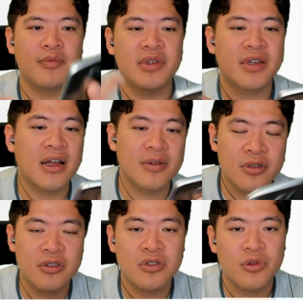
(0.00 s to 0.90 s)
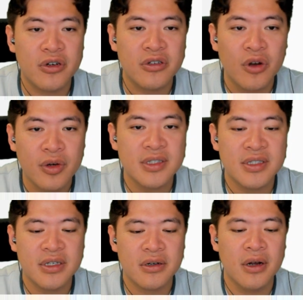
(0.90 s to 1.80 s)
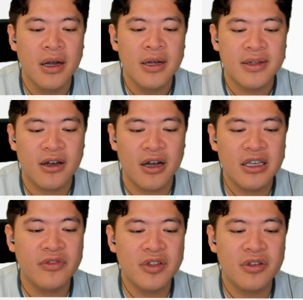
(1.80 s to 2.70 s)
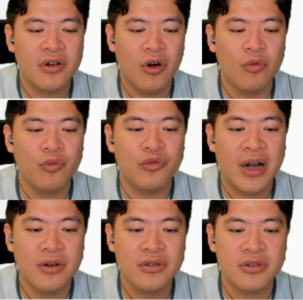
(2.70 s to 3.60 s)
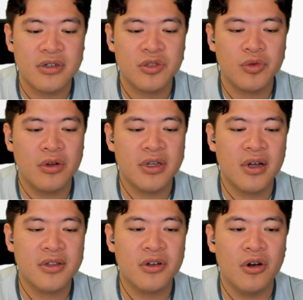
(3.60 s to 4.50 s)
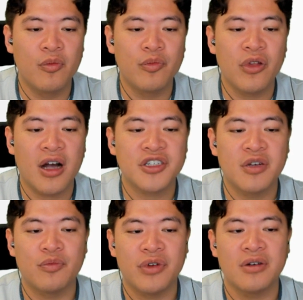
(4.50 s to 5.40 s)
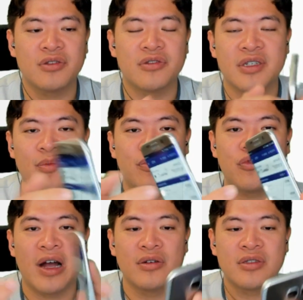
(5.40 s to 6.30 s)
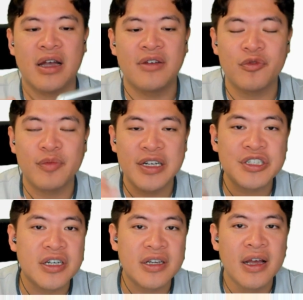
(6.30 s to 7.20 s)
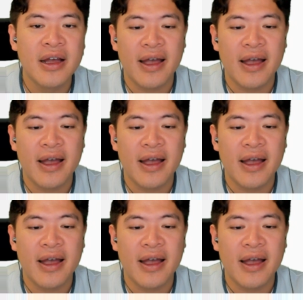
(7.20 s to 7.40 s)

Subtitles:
You get to store your tokens here. They got even their own browser as well. They got their own blockchain browser. You can browse that information.